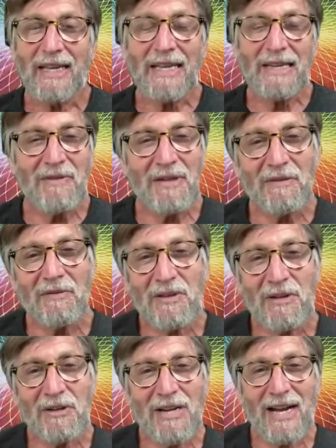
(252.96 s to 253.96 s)
Even if
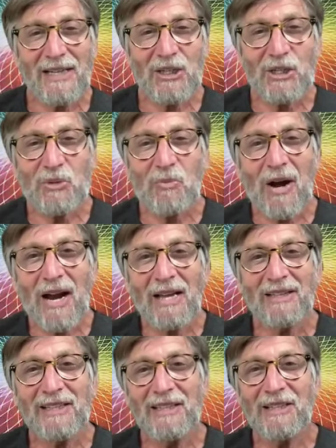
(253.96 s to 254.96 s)
they're not
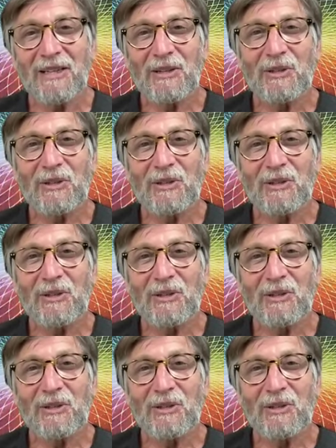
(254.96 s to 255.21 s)
smiling,